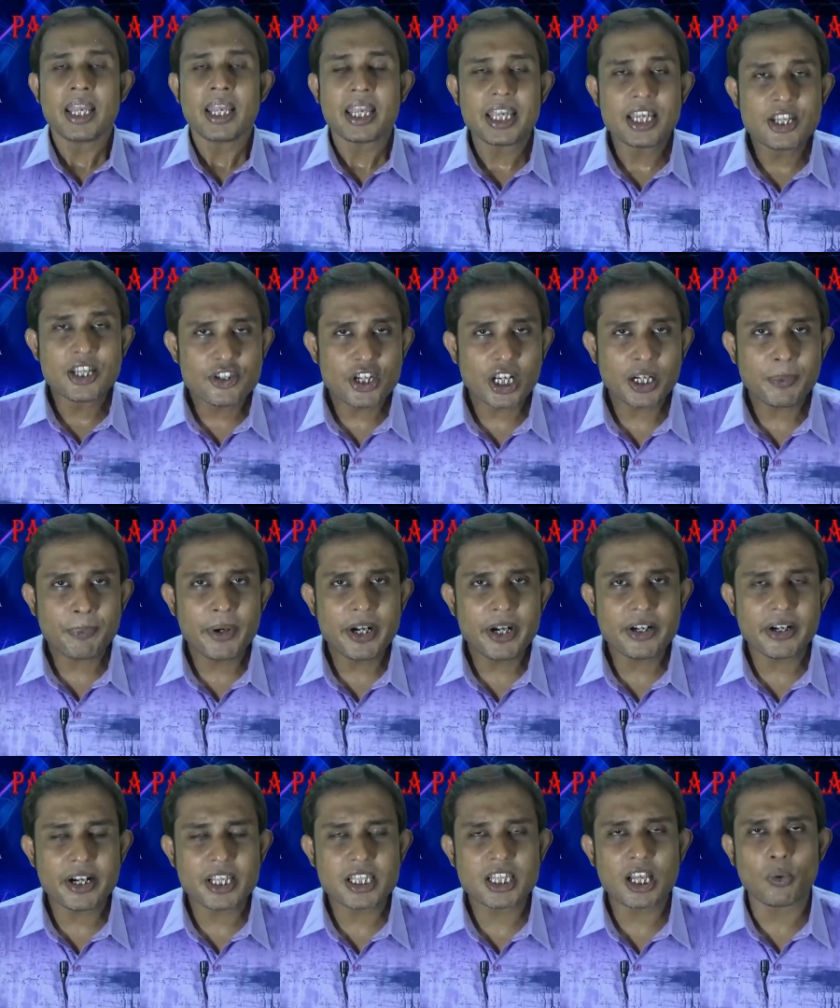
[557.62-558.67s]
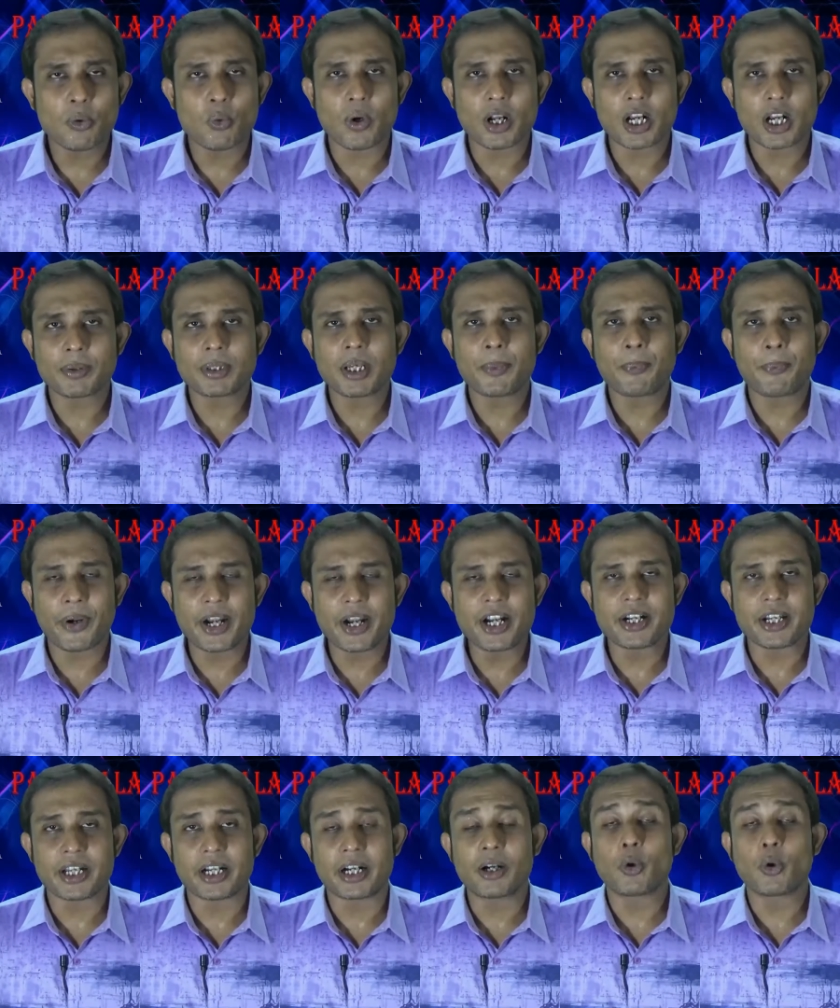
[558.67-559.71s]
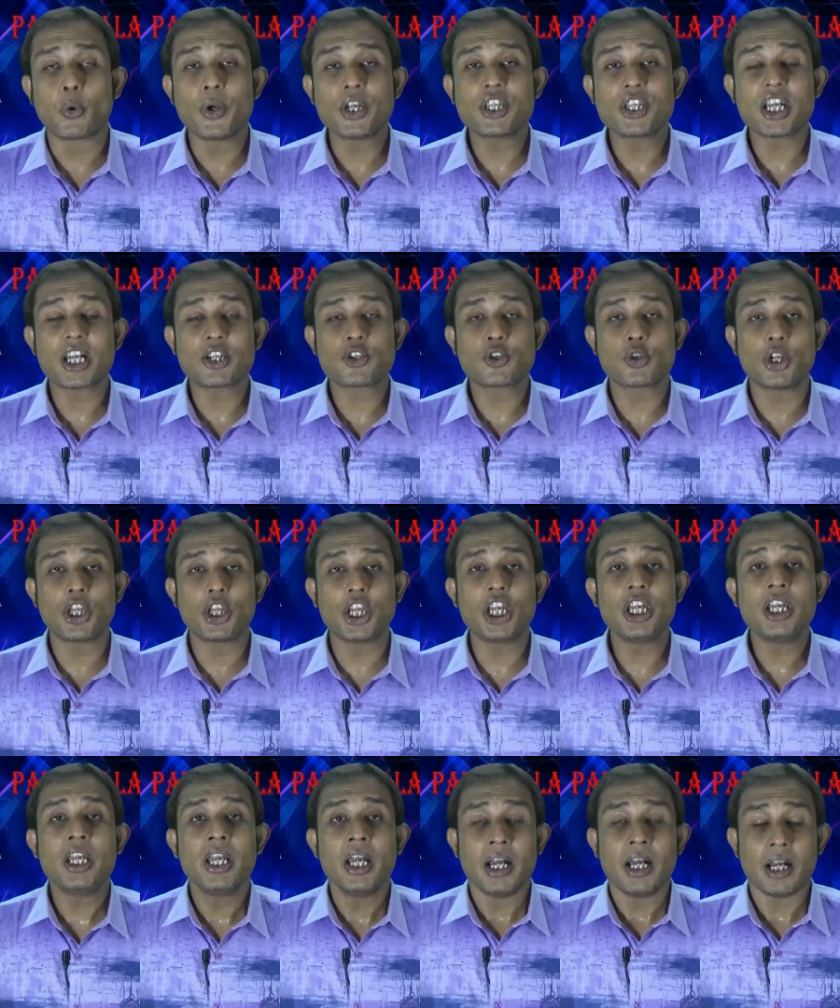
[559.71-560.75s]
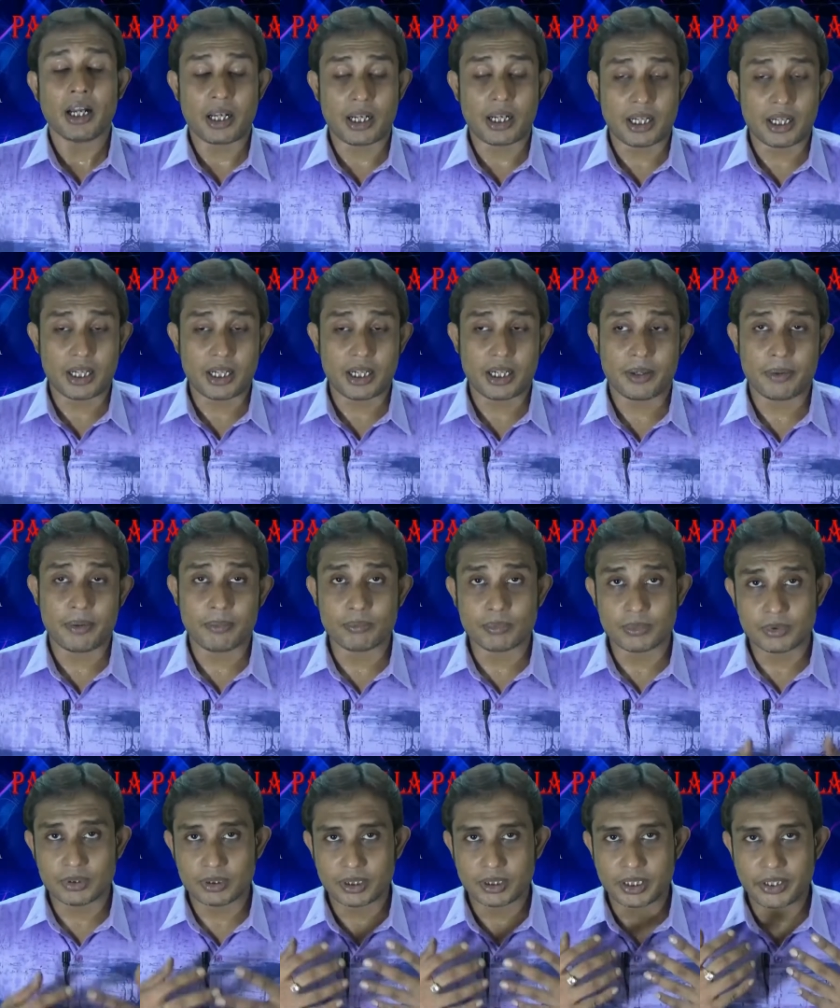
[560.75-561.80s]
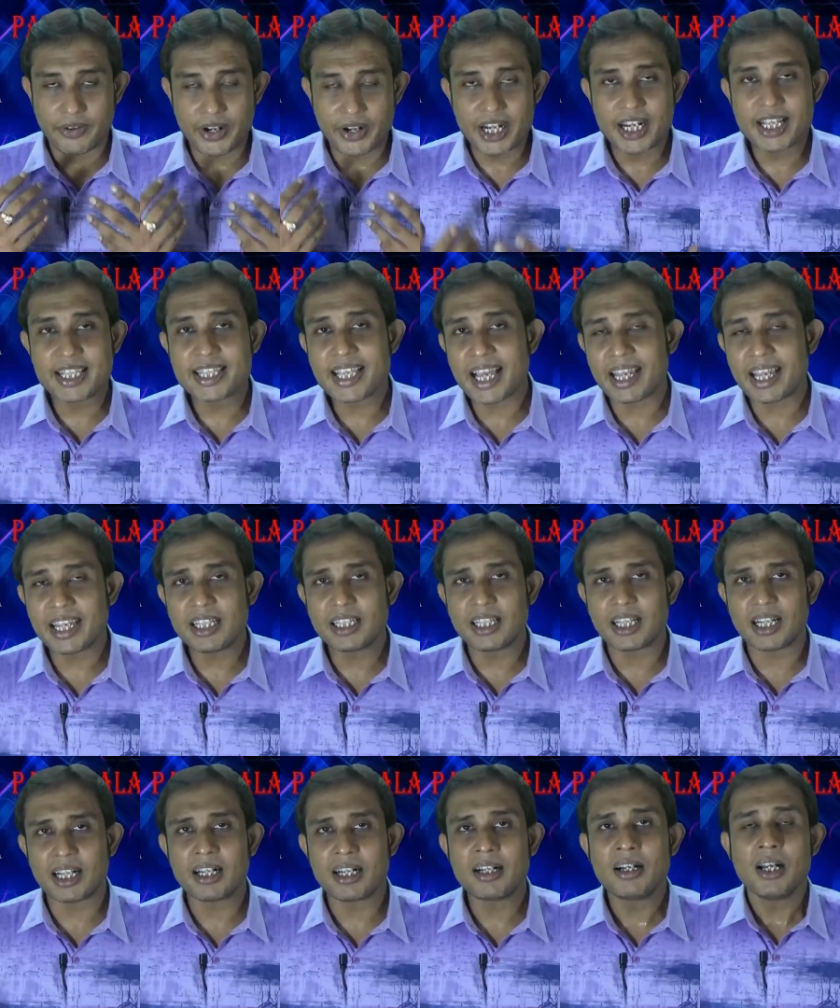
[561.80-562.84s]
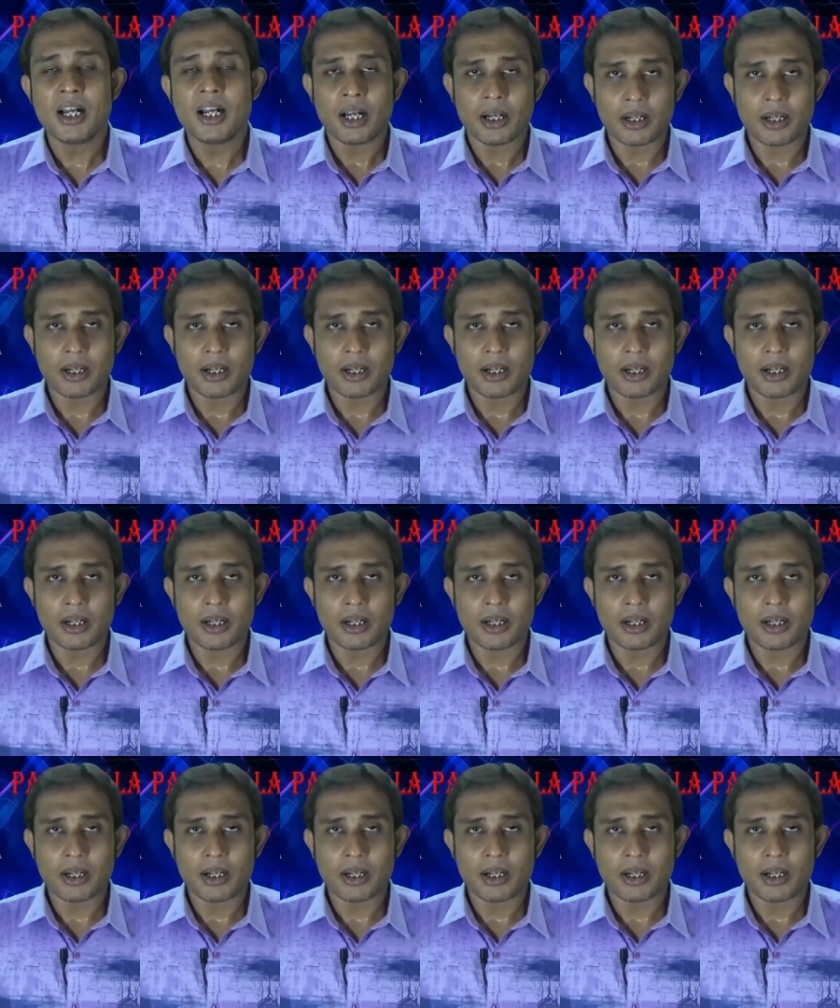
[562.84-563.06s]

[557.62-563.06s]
Inkjet printer is the one of the printer which actually redesign the